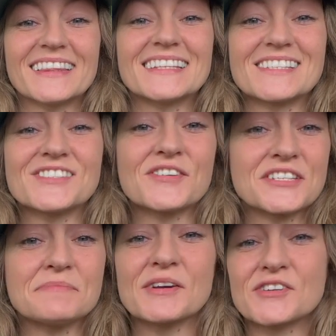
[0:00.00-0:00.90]
the St
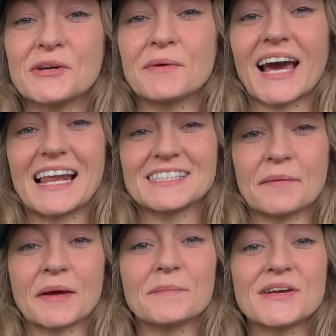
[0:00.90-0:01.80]
George's mushroom or
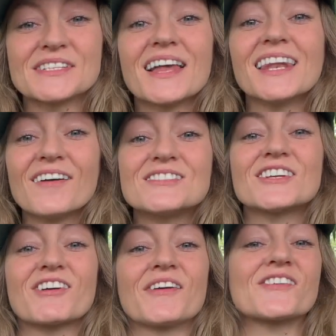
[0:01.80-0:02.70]
Calocybe gambosa loves
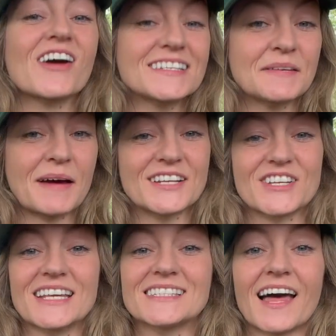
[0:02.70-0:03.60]
to grow in grassy
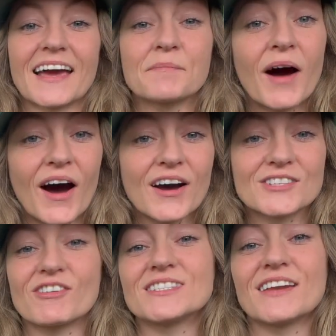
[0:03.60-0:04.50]
patches like
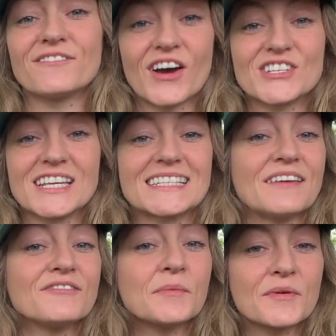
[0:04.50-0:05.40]
parks, roadside verges,
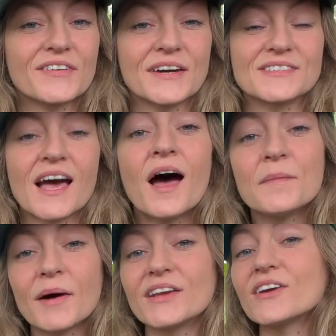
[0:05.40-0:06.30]
in football fields,
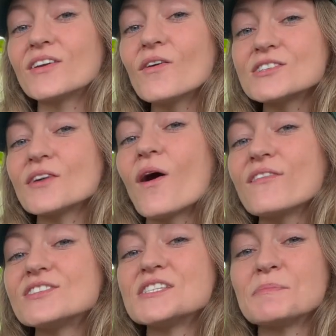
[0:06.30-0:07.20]
but you can also
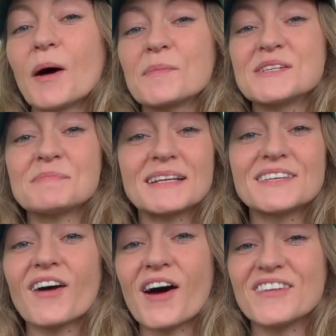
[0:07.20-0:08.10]
often spot a
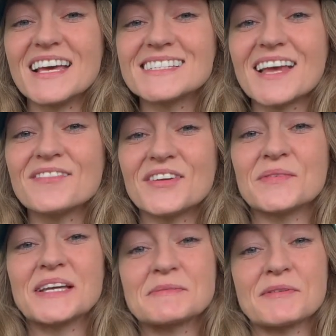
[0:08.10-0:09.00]
prospective harvest a few
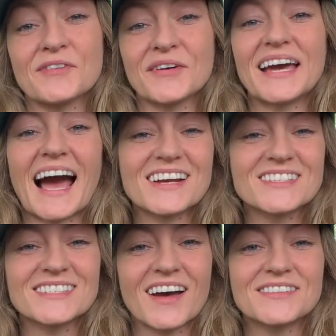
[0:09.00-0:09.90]
weeks before it
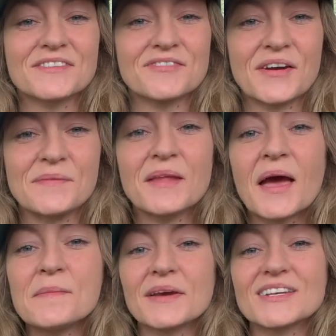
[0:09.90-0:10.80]
actually starts to fruit,
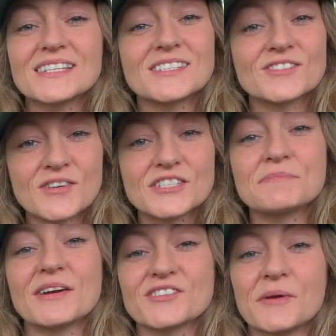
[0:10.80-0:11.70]
because the St
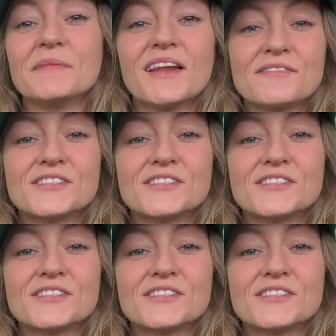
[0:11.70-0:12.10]
George's mushroom loves